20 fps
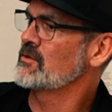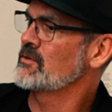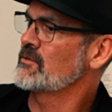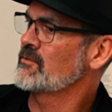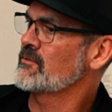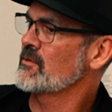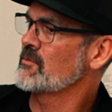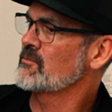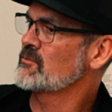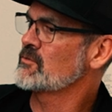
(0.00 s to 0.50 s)

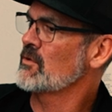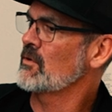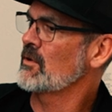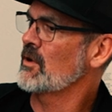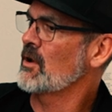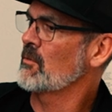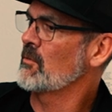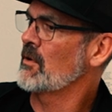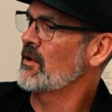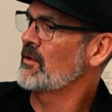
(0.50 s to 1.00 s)
from
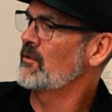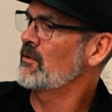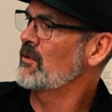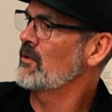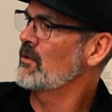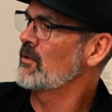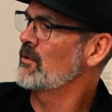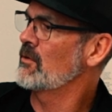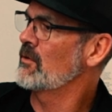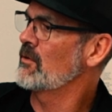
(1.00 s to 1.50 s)
Troplong
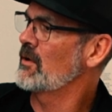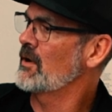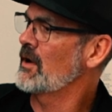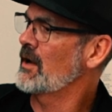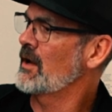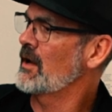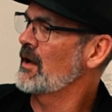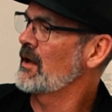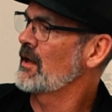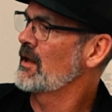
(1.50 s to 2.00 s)

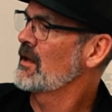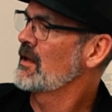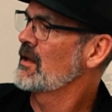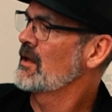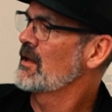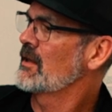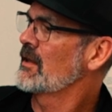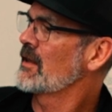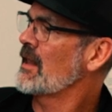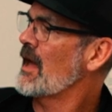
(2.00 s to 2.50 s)
Mondot
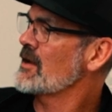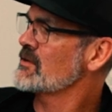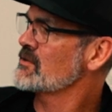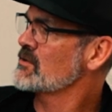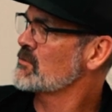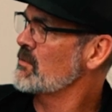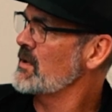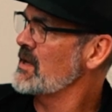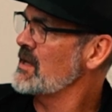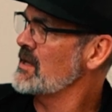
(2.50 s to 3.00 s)
last
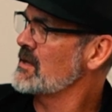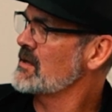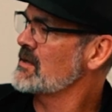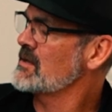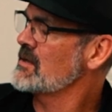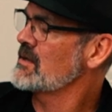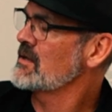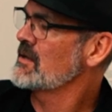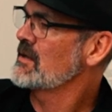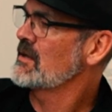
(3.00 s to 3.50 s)
week,
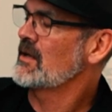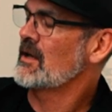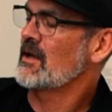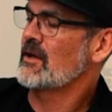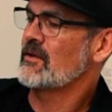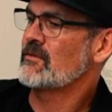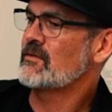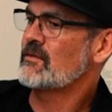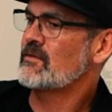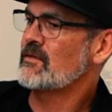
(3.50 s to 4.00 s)

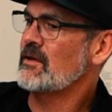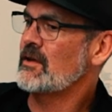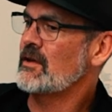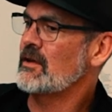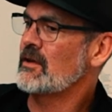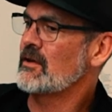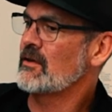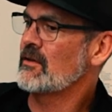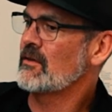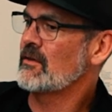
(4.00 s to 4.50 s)
and
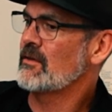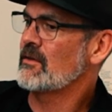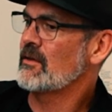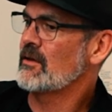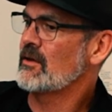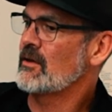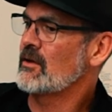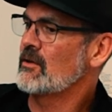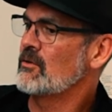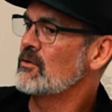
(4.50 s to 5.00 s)
seeing
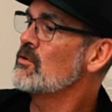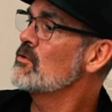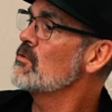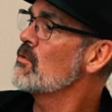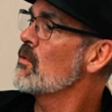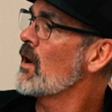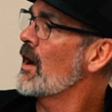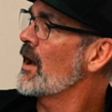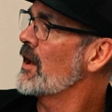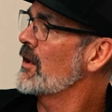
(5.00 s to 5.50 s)
the new
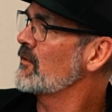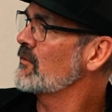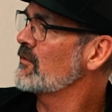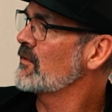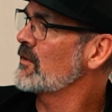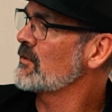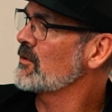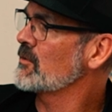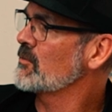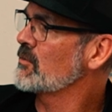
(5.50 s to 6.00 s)
wines that
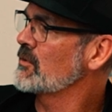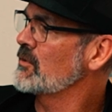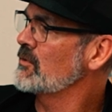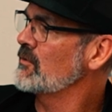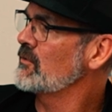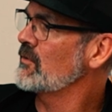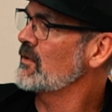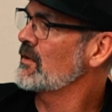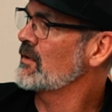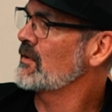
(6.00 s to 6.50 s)
they're
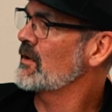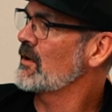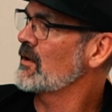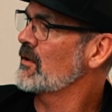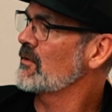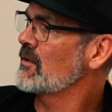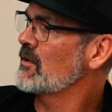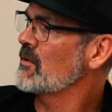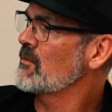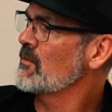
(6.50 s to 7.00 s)
producing there,
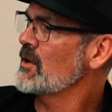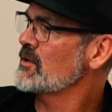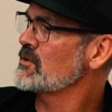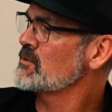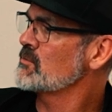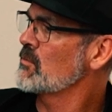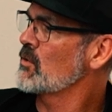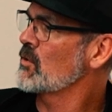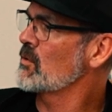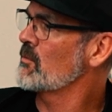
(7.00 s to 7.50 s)
they're much
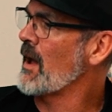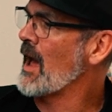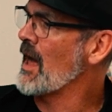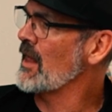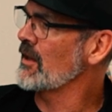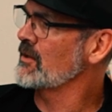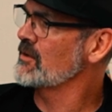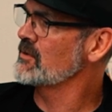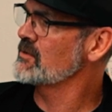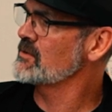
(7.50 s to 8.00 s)
more
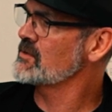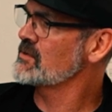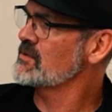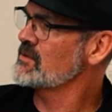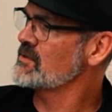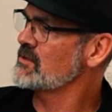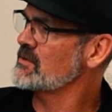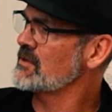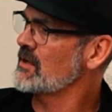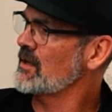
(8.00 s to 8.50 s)
balanced,